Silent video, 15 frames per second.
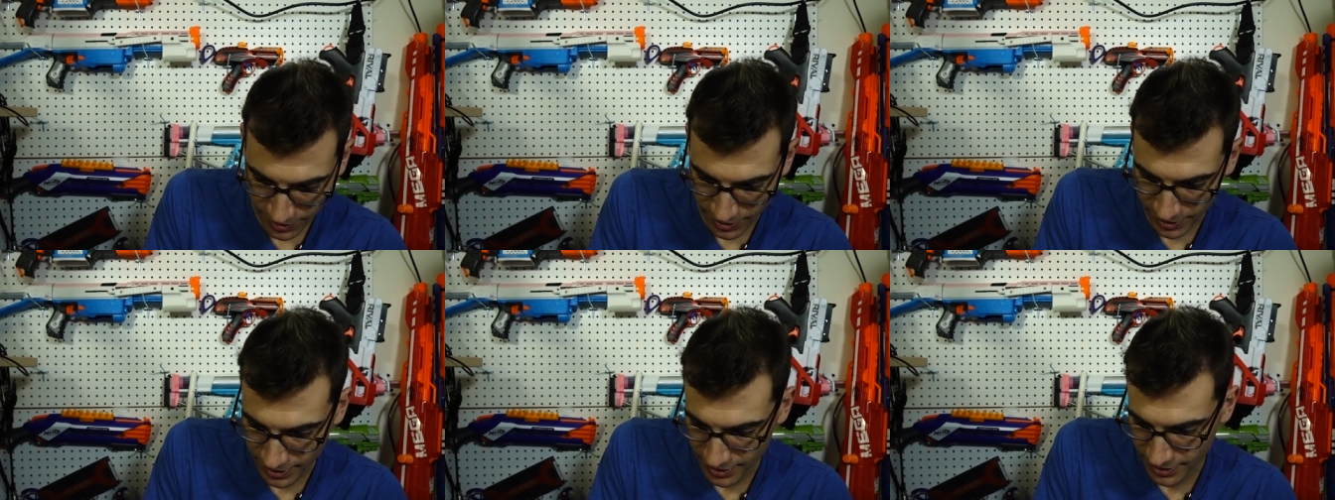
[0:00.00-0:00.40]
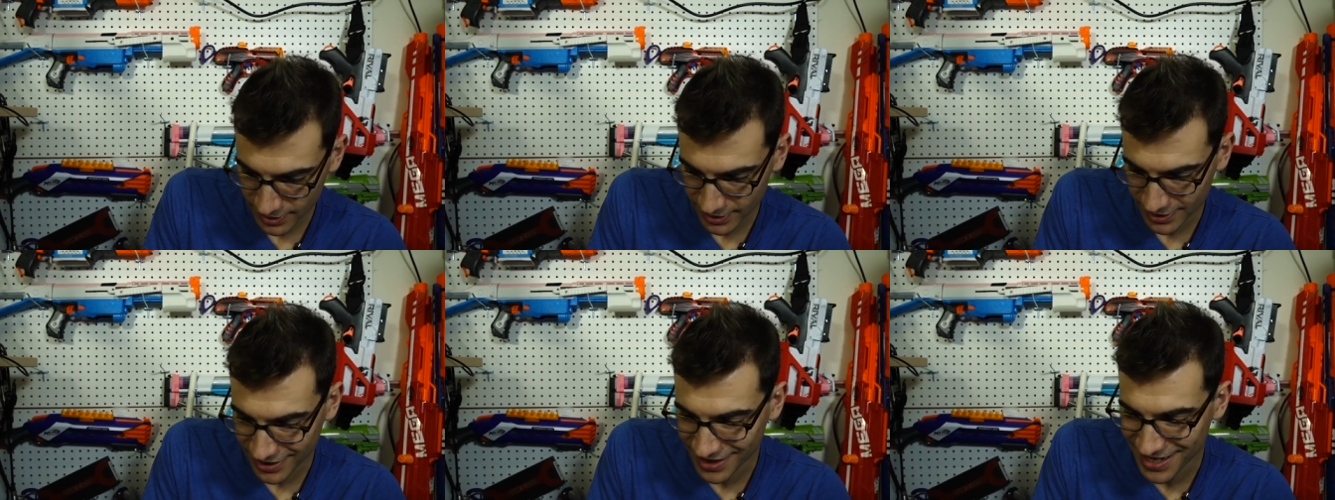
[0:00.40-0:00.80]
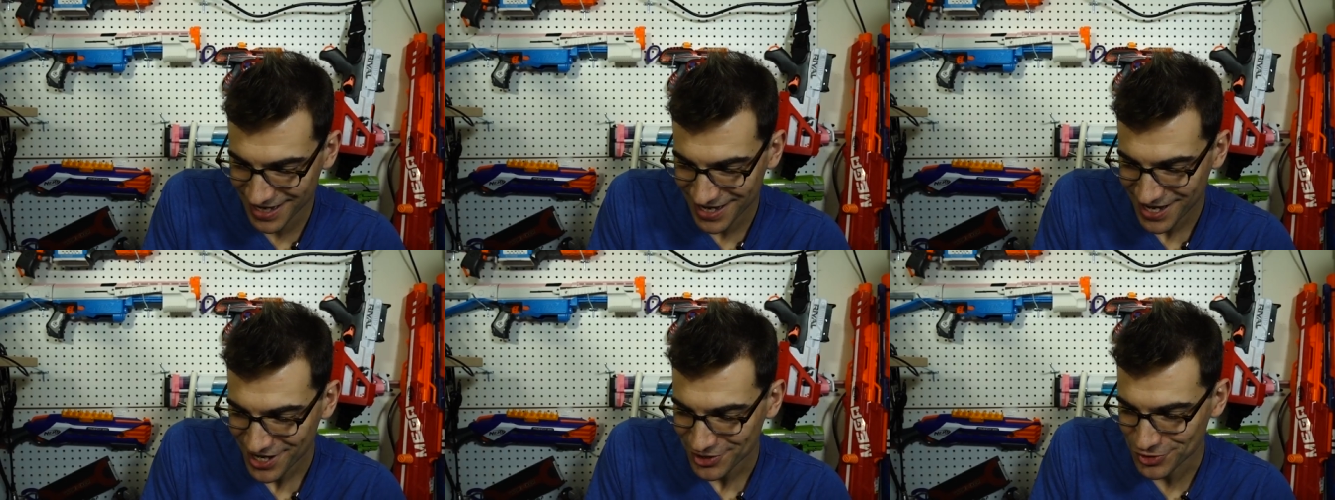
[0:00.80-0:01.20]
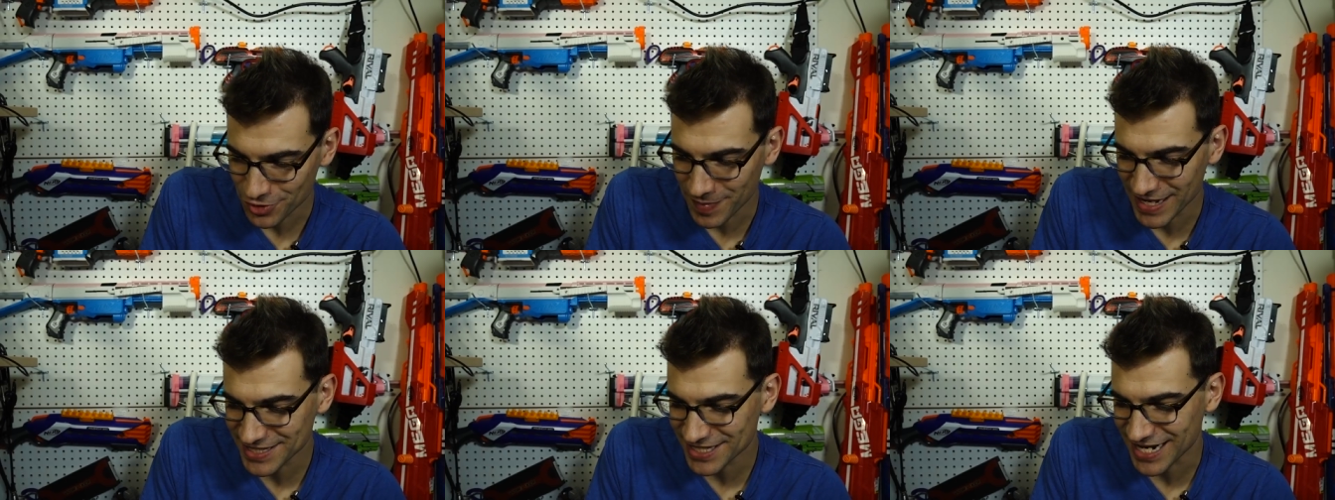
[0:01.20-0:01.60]
Uh, Drew
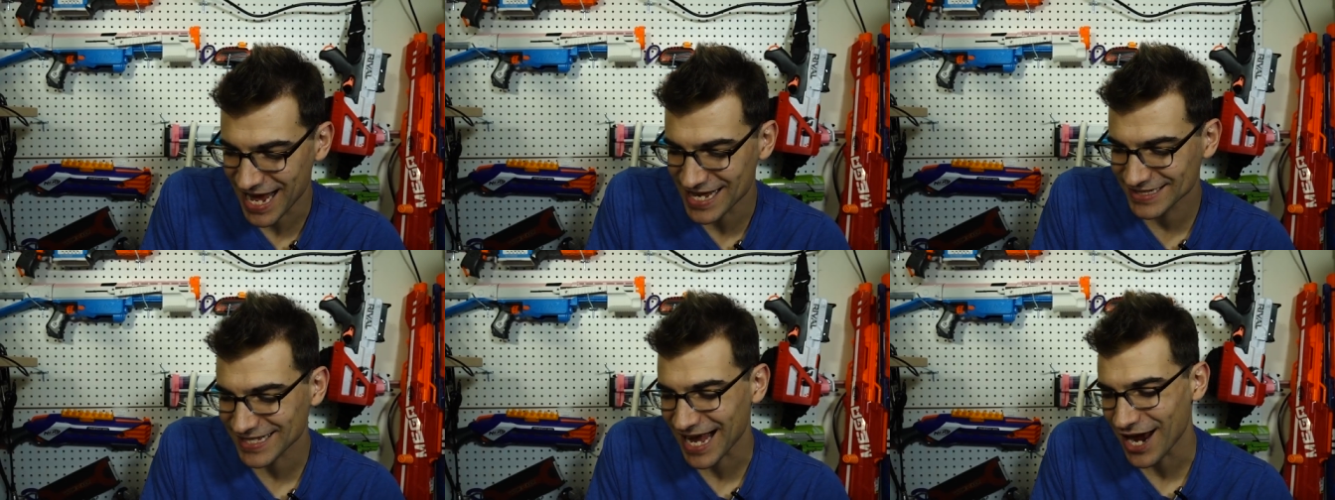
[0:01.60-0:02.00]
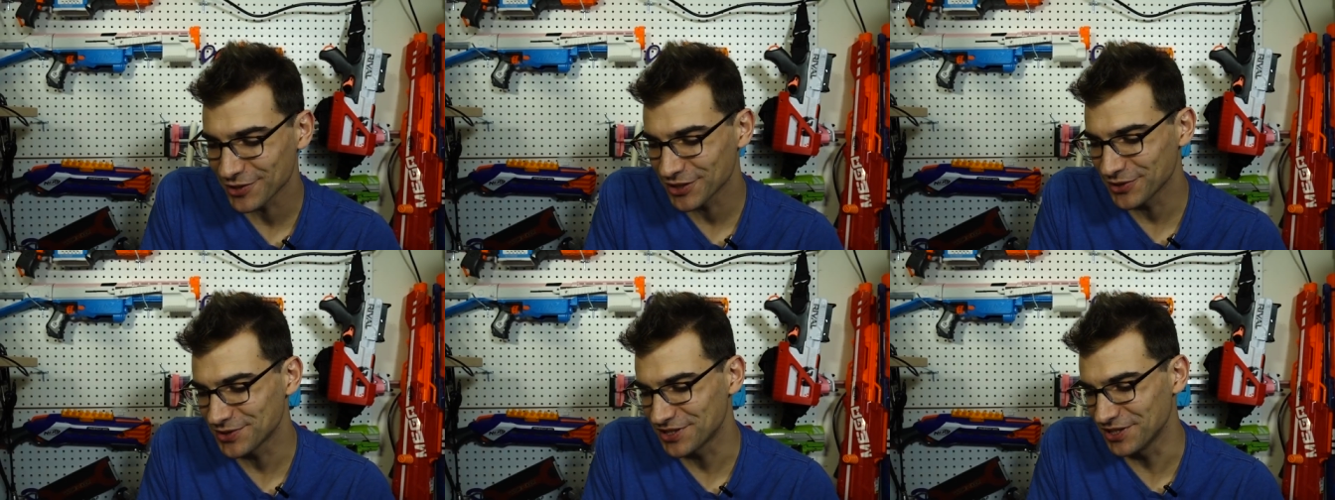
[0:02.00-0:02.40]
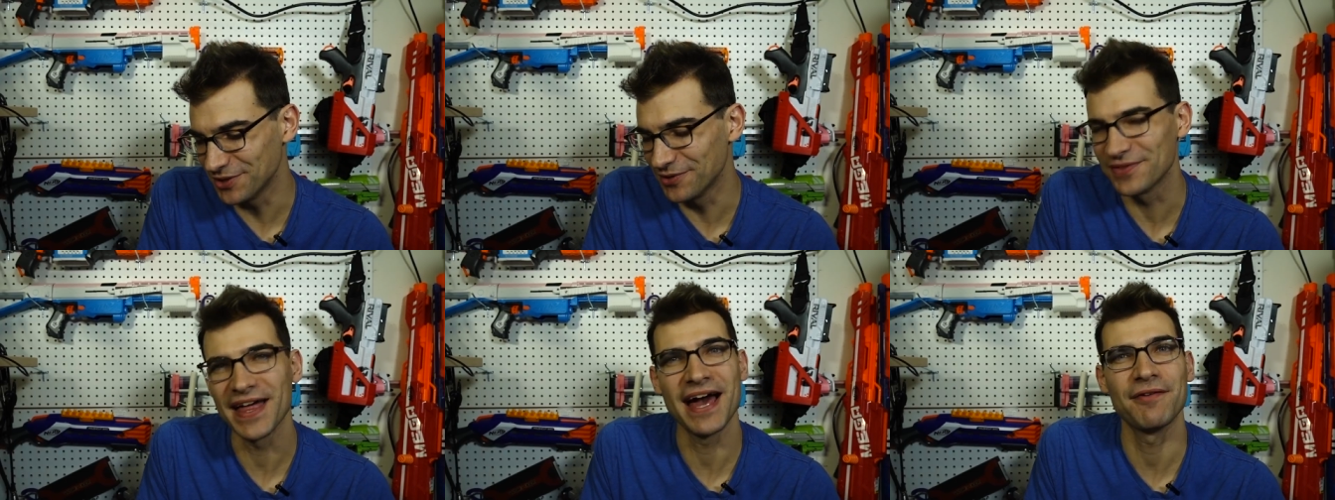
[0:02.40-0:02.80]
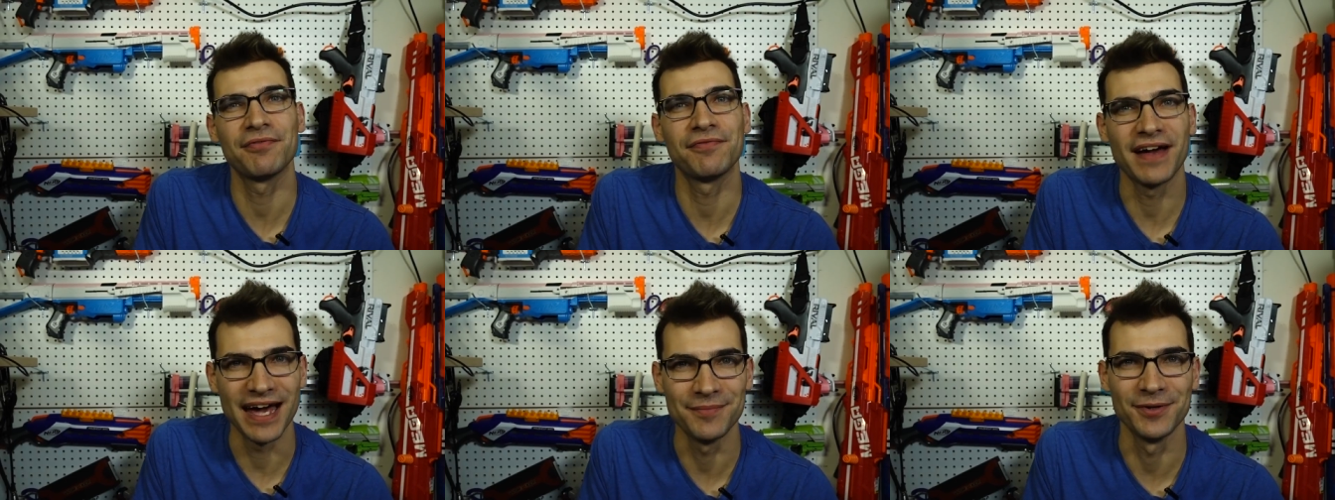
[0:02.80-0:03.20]
Benson asks, How do you do that
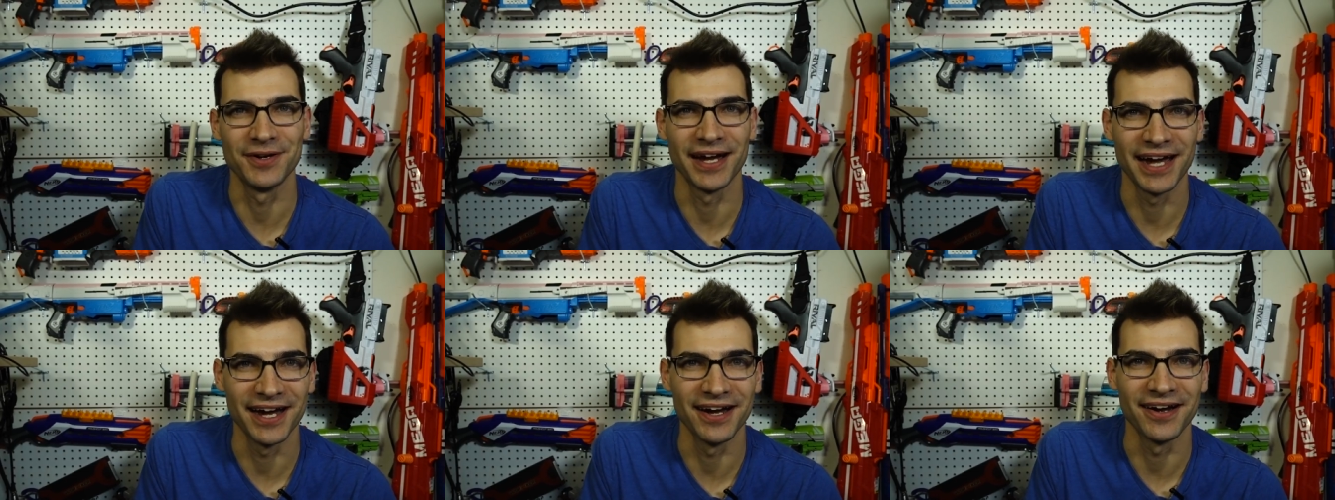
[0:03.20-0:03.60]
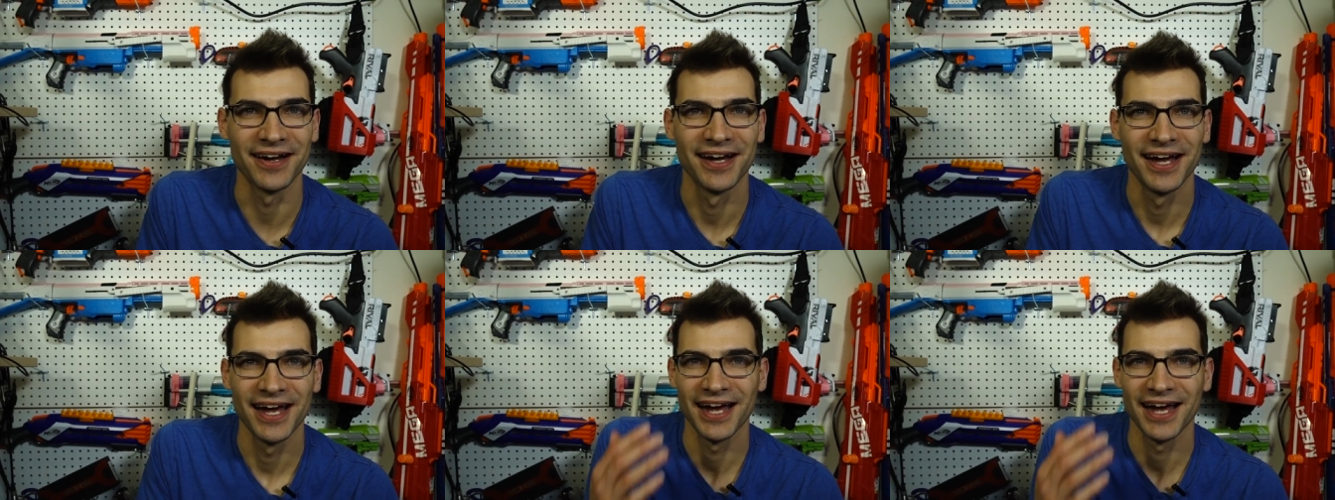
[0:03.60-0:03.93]
Fabu hair?